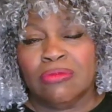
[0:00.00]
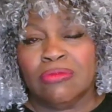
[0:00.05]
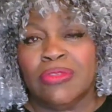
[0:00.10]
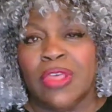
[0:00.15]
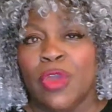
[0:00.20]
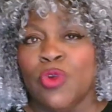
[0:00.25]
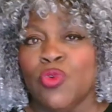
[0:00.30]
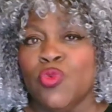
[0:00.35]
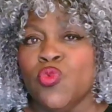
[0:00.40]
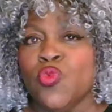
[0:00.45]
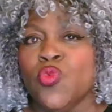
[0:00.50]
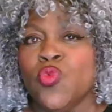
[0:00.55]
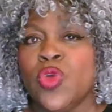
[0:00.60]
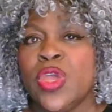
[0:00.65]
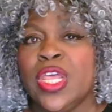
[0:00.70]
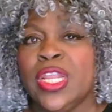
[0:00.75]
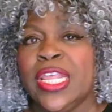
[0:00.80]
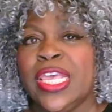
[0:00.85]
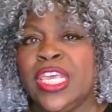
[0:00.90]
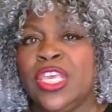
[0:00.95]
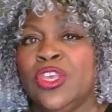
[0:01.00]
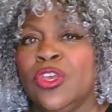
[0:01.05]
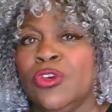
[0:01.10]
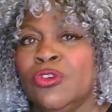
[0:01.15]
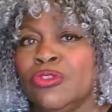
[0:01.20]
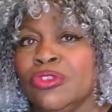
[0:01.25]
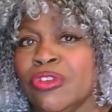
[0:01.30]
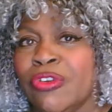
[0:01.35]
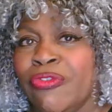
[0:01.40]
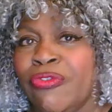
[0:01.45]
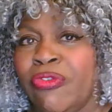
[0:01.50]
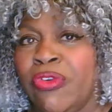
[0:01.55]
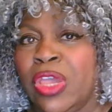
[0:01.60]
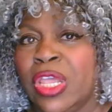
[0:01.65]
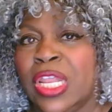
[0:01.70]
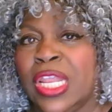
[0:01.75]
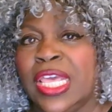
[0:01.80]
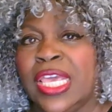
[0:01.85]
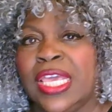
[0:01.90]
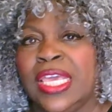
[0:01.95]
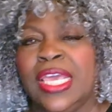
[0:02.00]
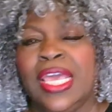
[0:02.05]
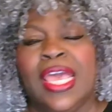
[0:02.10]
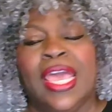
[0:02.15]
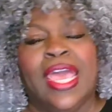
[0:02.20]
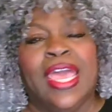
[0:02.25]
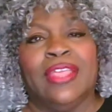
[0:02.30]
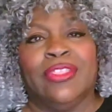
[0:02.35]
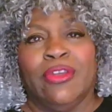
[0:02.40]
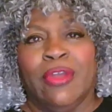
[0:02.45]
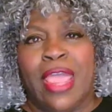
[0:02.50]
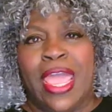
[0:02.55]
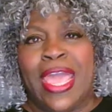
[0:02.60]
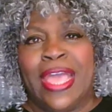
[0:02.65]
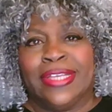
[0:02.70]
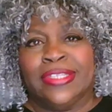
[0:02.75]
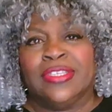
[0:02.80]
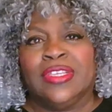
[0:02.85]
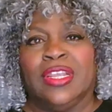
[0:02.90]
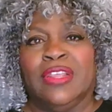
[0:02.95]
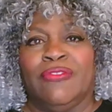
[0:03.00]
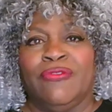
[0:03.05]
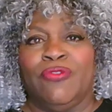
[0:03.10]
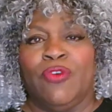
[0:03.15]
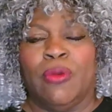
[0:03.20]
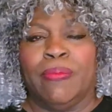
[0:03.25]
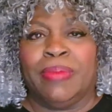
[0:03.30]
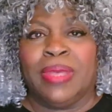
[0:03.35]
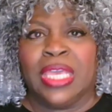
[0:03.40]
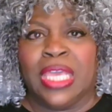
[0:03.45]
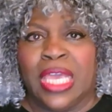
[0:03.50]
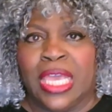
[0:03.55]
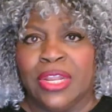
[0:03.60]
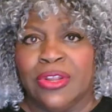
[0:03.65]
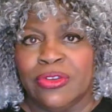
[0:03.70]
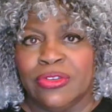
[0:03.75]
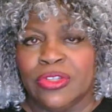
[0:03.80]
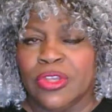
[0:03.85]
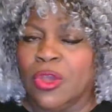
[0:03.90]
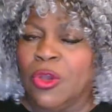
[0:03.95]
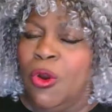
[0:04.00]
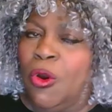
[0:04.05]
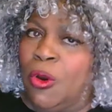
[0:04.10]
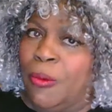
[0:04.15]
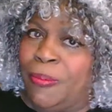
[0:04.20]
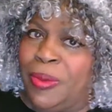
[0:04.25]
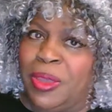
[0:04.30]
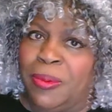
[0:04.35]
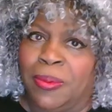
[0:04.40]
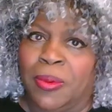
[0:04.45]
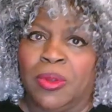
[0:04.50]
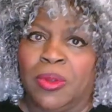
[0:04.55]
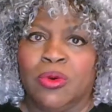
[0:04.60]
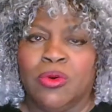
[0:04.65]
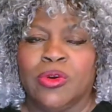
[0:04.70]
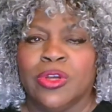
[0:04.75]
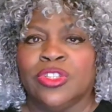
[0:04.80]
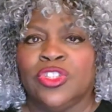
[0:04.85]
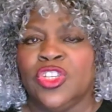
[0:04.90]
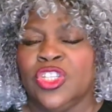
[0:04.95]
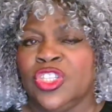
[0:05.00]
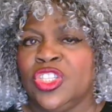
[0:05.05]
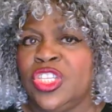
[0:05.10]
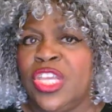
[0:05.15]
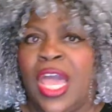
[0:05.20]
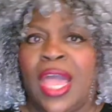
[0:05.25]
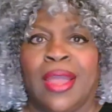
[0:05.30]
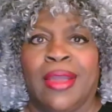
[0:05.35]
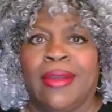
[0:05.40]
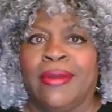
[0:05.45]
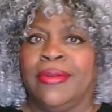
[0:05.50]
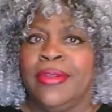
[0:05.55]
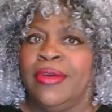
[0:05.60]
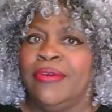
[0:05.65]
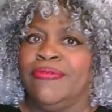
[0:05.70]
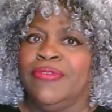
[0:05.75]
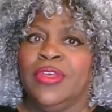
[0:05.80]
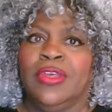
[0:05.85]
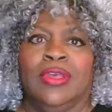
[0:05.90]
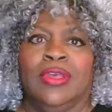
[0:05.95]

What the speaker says: They're really user-friendly and they're excellent for beginners or people who are just tired of,